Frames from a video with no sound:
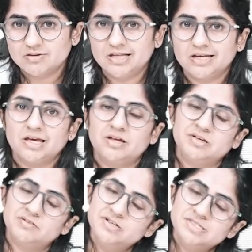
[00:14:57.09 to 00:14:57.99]
with their
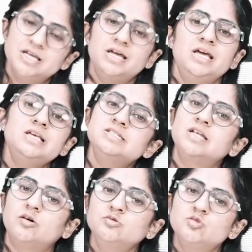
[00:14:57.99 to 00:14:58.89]
caregivers is
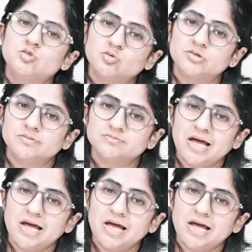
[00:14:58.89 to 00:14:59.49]
now stored,